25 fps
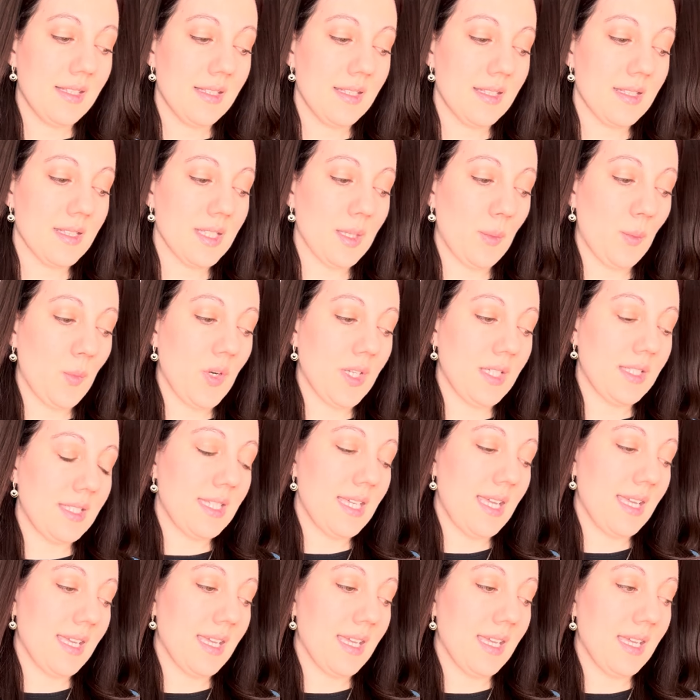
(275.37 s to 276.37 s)
someone
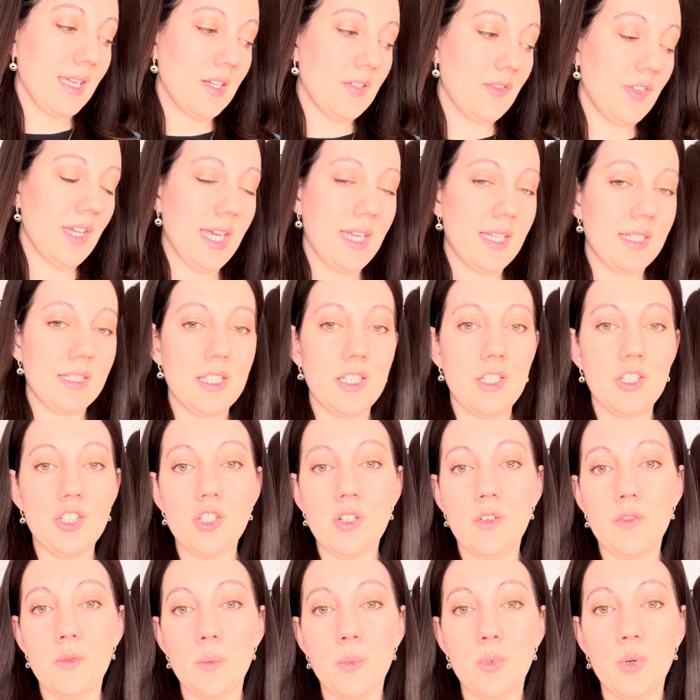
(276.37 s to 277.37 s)
taking advantage
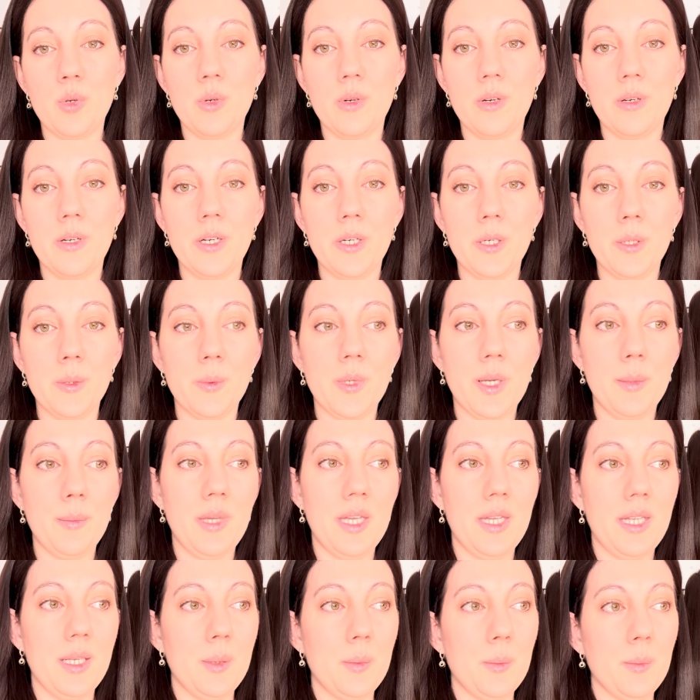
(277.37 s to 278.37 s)
of poorer
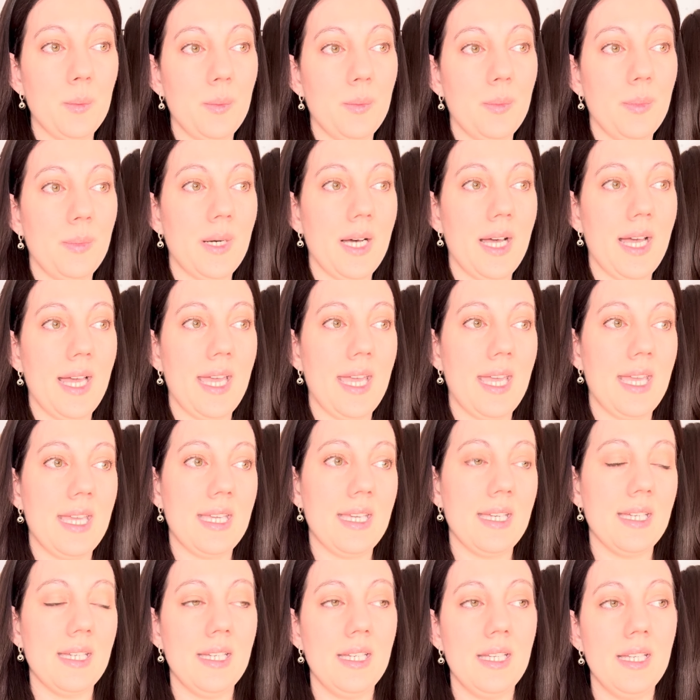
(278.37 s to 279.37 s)
women by